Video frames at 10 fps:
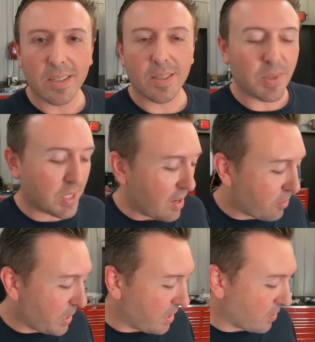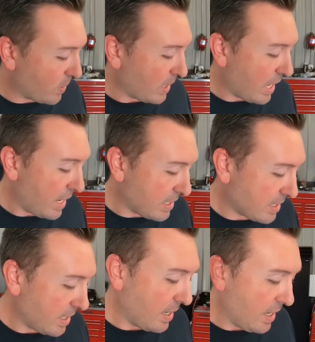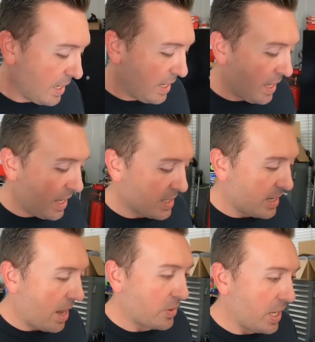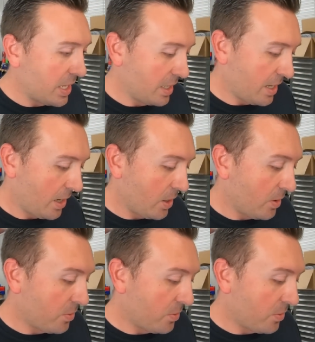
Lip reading: some stuff we didn't realize is now taken care